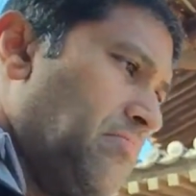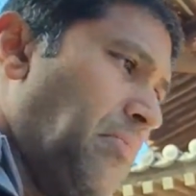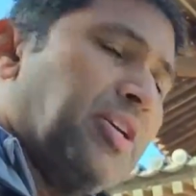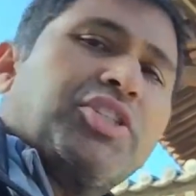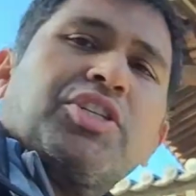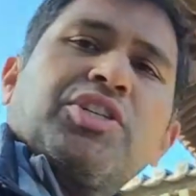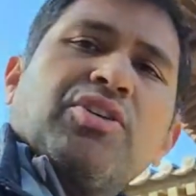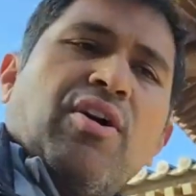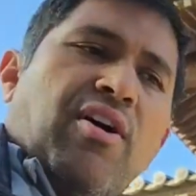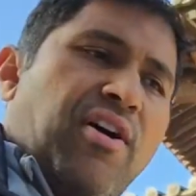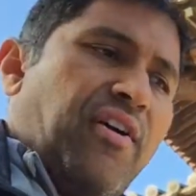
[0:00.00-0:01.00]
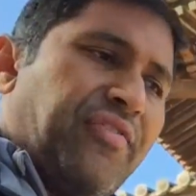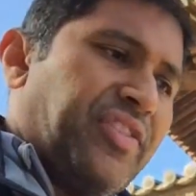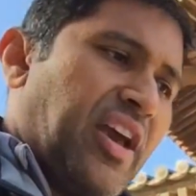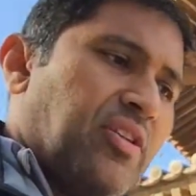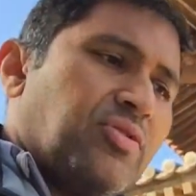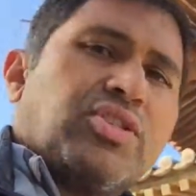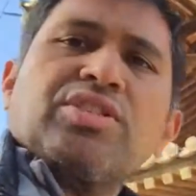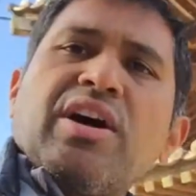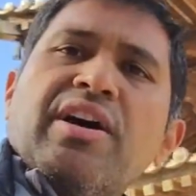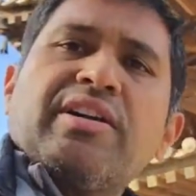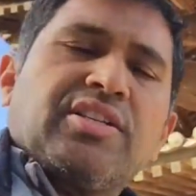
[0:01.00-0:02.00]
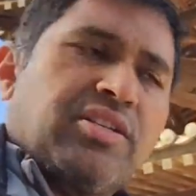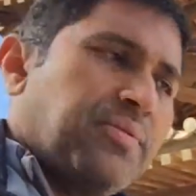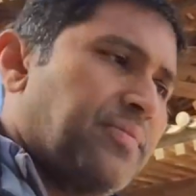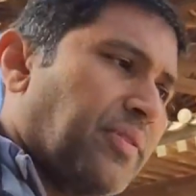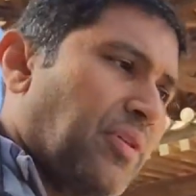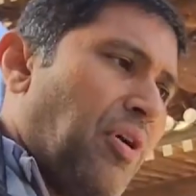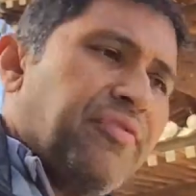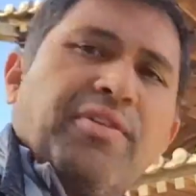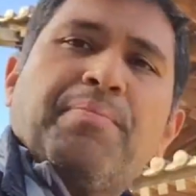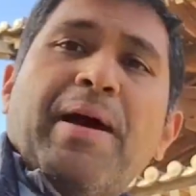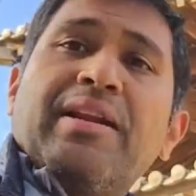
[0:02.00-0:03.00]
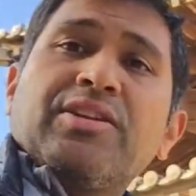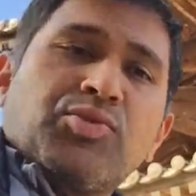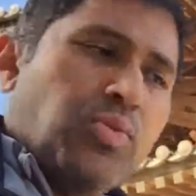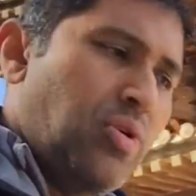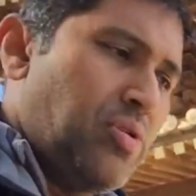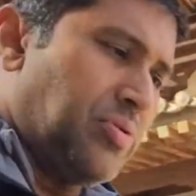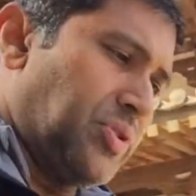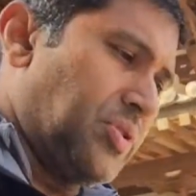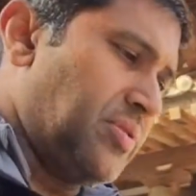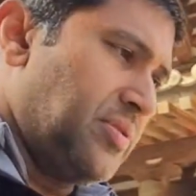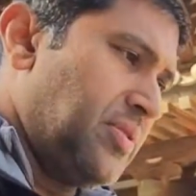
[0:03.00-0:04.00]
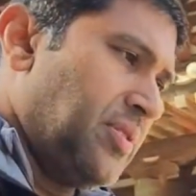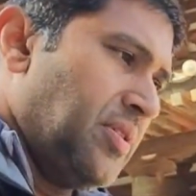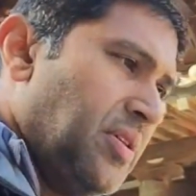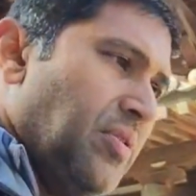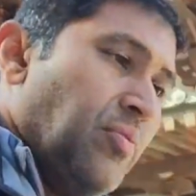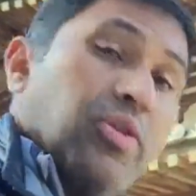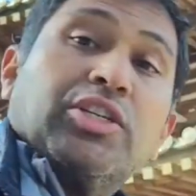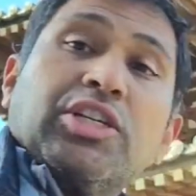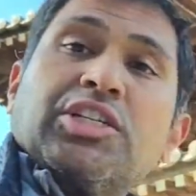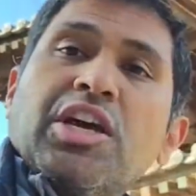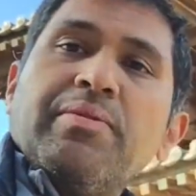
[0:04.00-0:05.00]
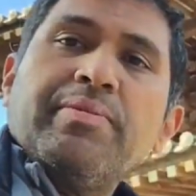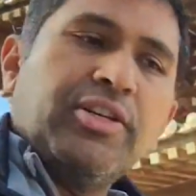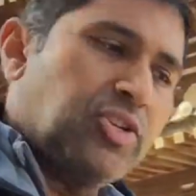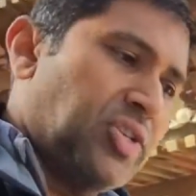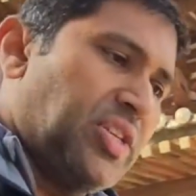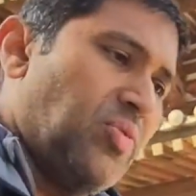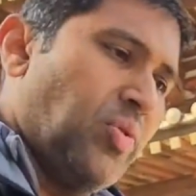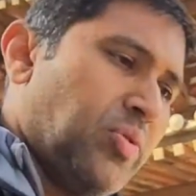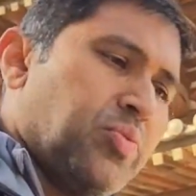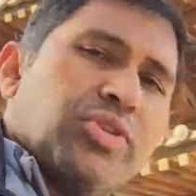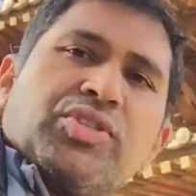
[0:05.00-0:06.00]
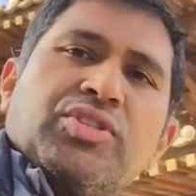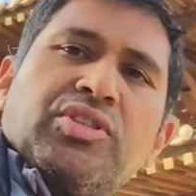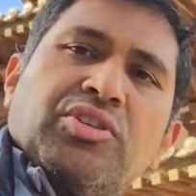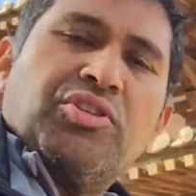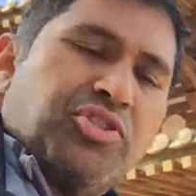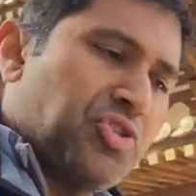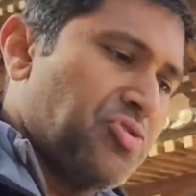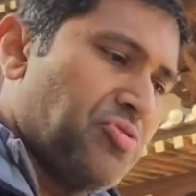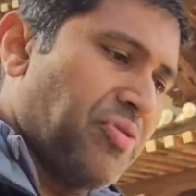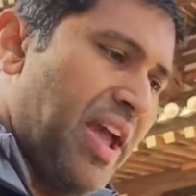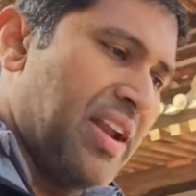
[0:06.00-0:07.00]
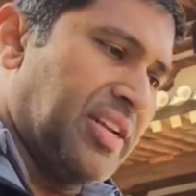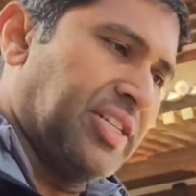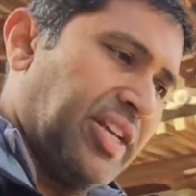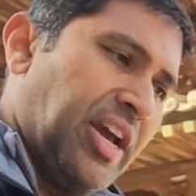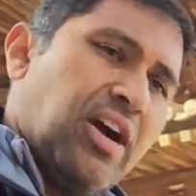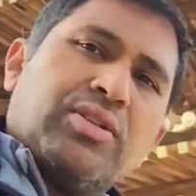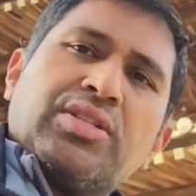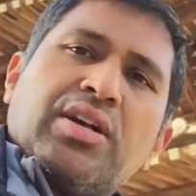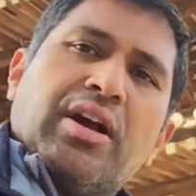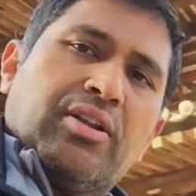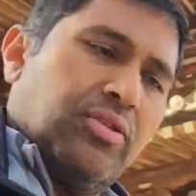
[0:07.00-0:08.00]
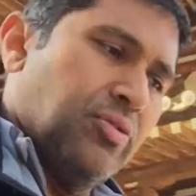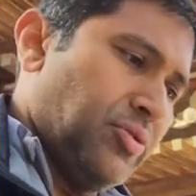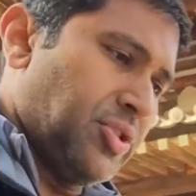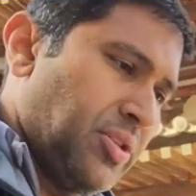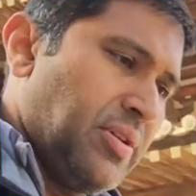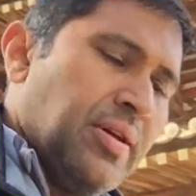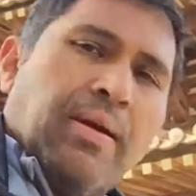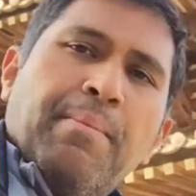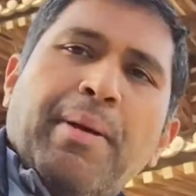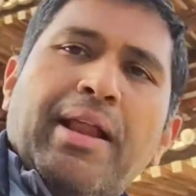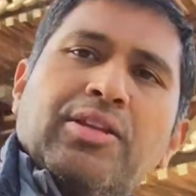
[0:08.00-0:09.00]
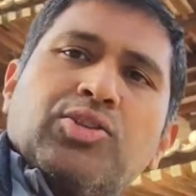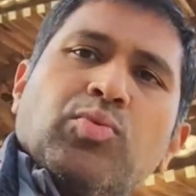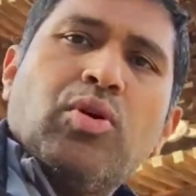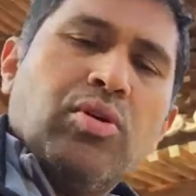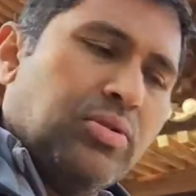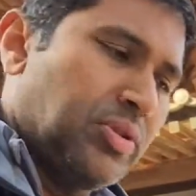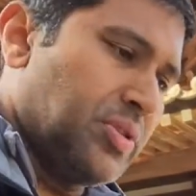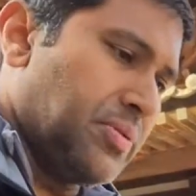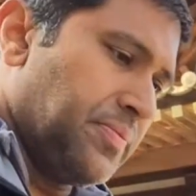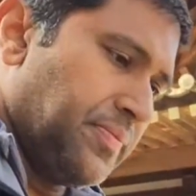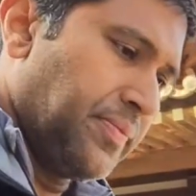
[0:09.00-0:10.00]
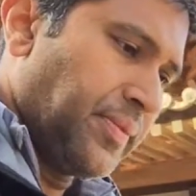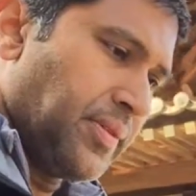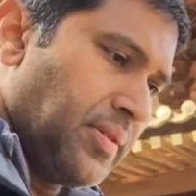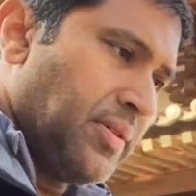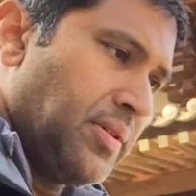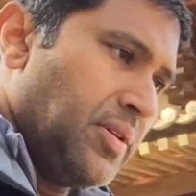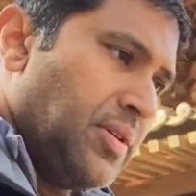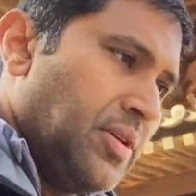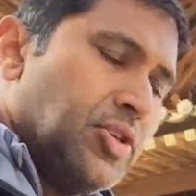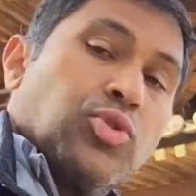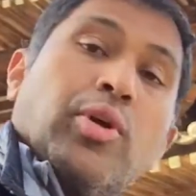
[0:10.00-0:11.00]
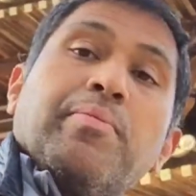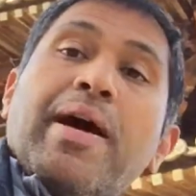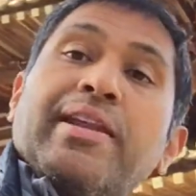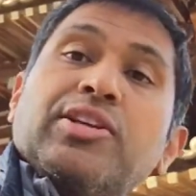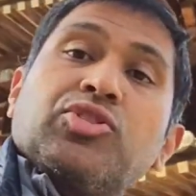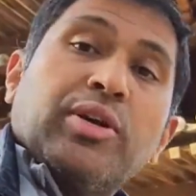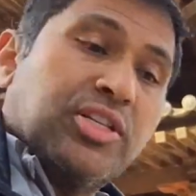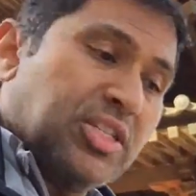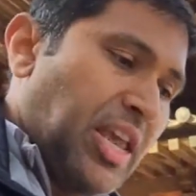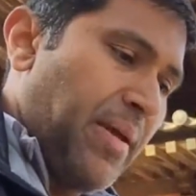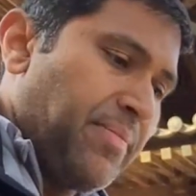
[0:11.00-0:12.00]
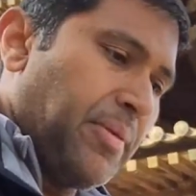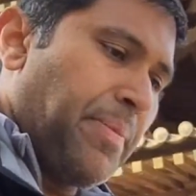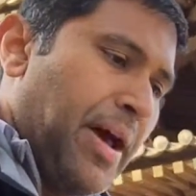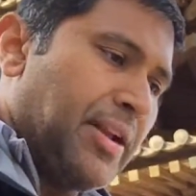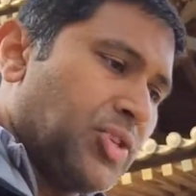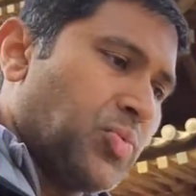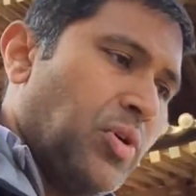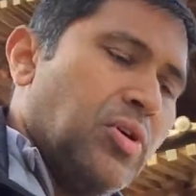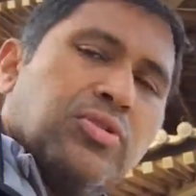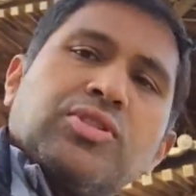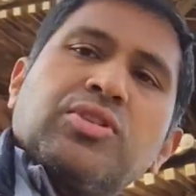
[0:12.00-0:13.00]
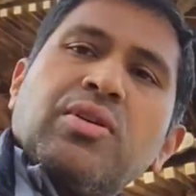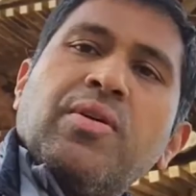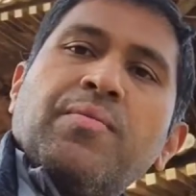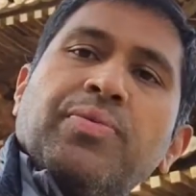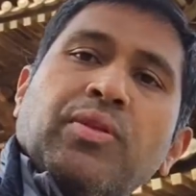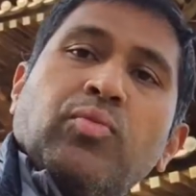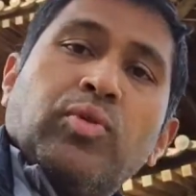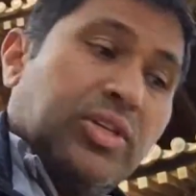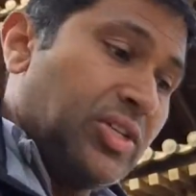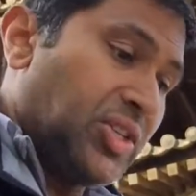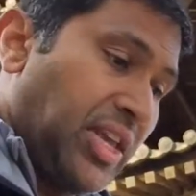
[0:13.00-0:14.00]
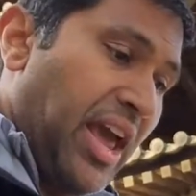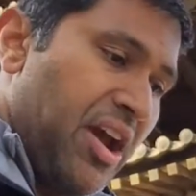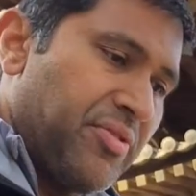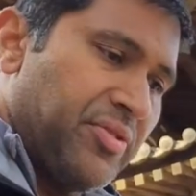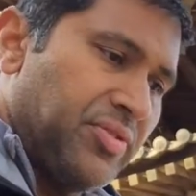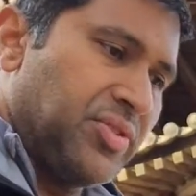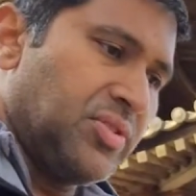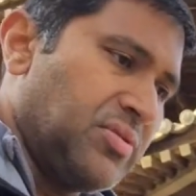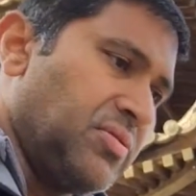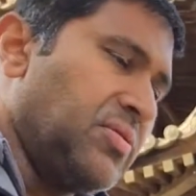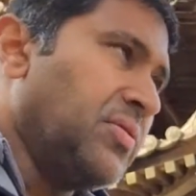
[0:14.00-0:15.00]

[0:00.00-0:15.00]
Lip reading: much of the outside of the palace walls, were determined to see what was the true reality outside of those palace walls. So he managed to escape the palace walls with his carers,